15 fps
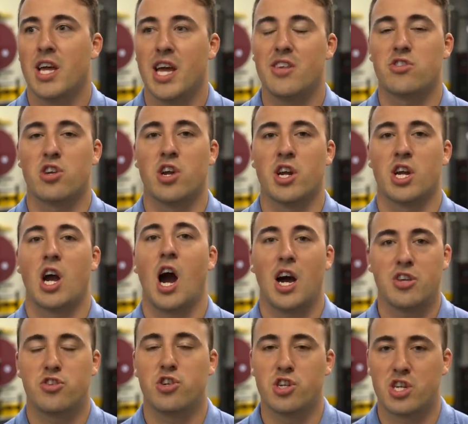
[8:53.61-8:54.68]
isn't gonna
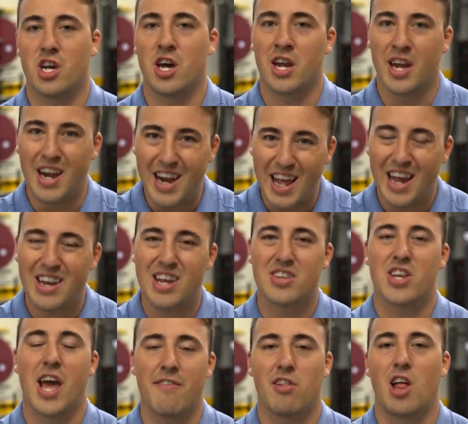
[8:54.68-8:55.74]
cost you a ton and
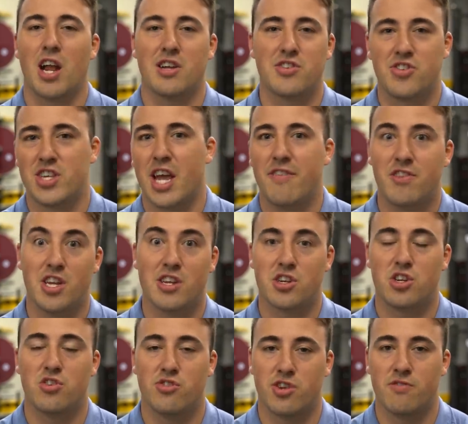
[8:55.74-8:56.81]
doesn't have a lot of safety
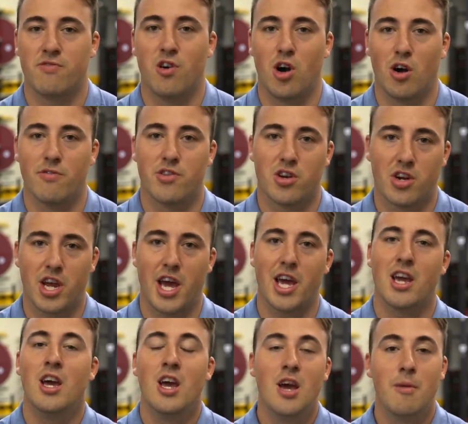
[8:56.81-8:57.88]
issues involved,
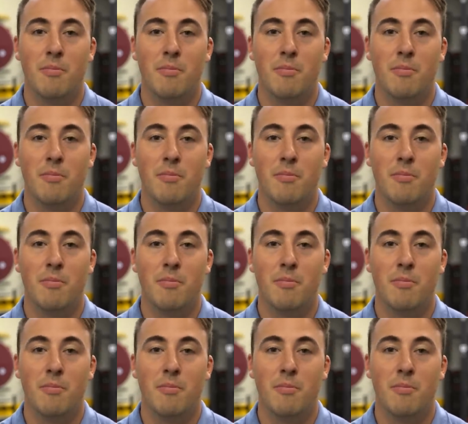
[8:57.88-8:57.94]
okay?